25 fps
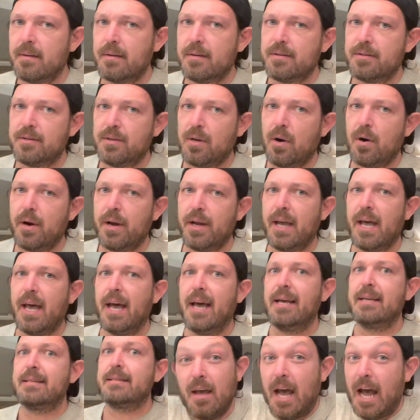Sorry,
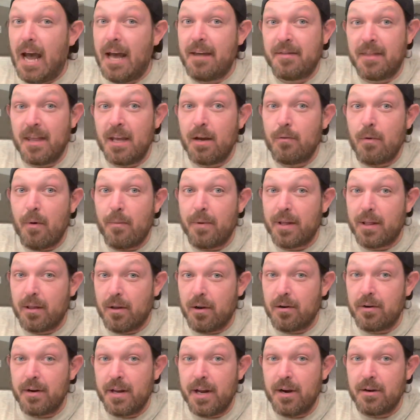guys. I think what we
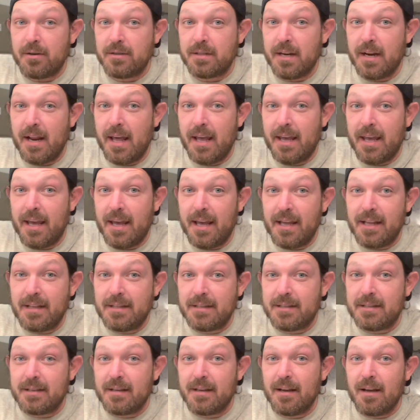learned here today,
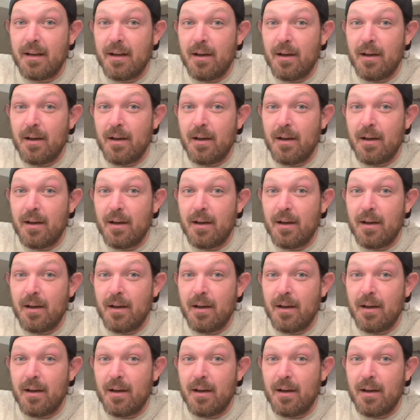kids,